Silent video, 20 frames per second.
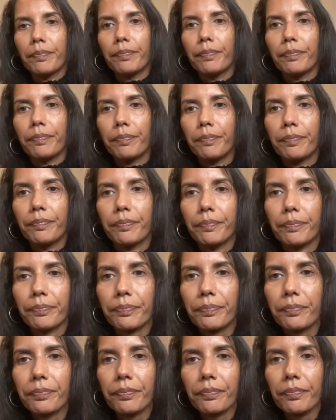
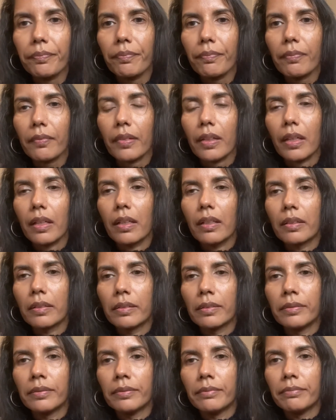
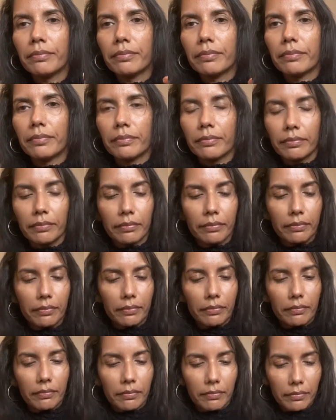
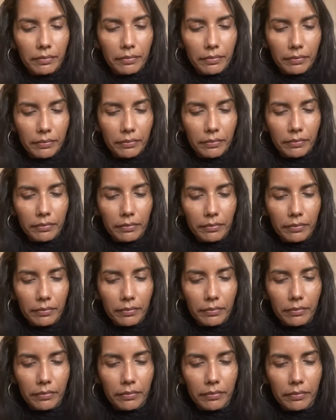
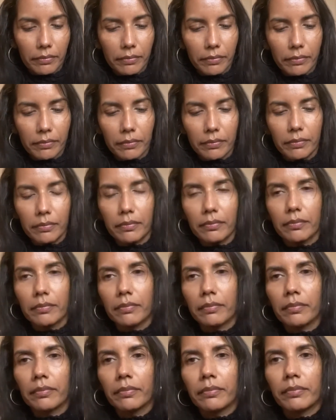
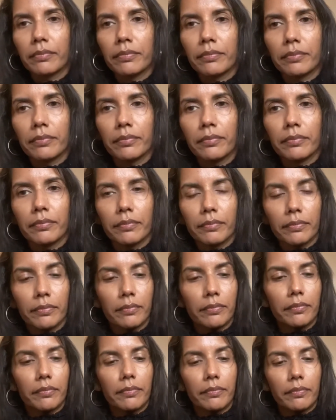
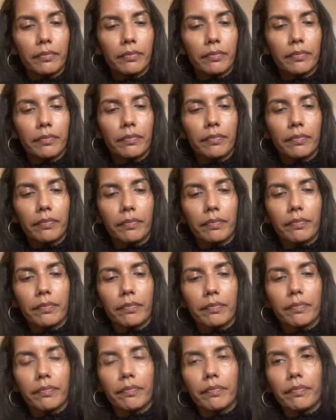
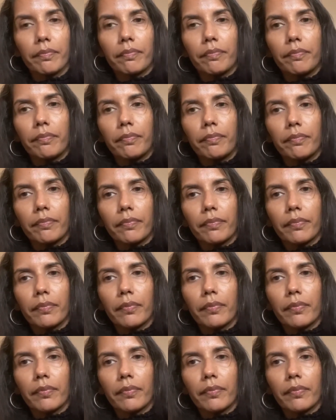(no one is talking)